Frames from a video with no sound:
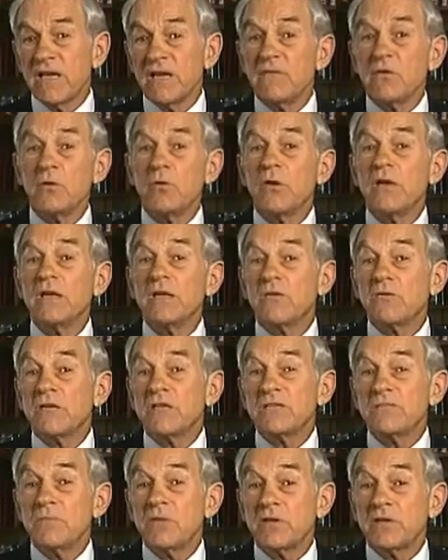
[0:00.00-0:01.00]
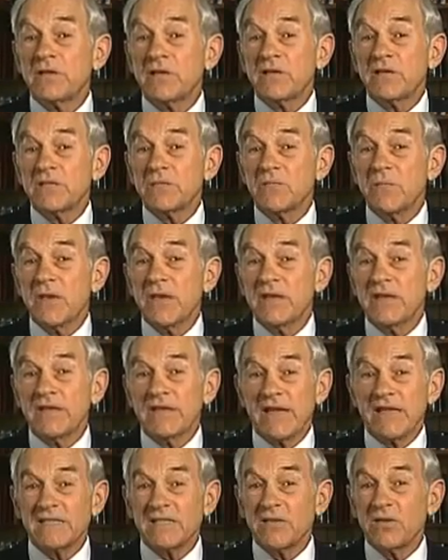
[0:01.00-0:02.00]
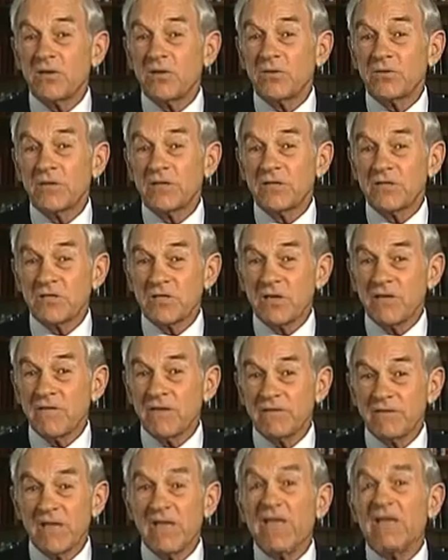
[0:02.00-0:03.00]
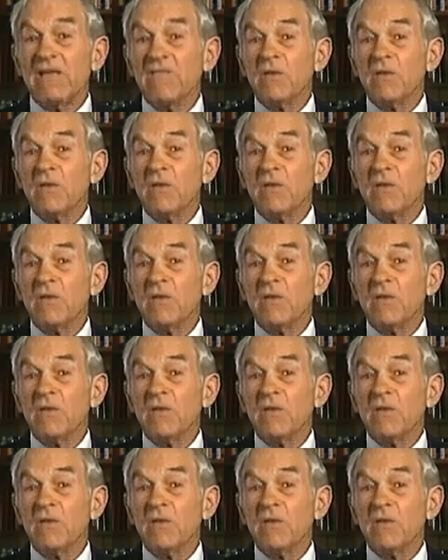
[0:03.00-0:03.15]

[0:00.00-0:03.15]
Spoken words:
If you increase military spending, that's called conservative.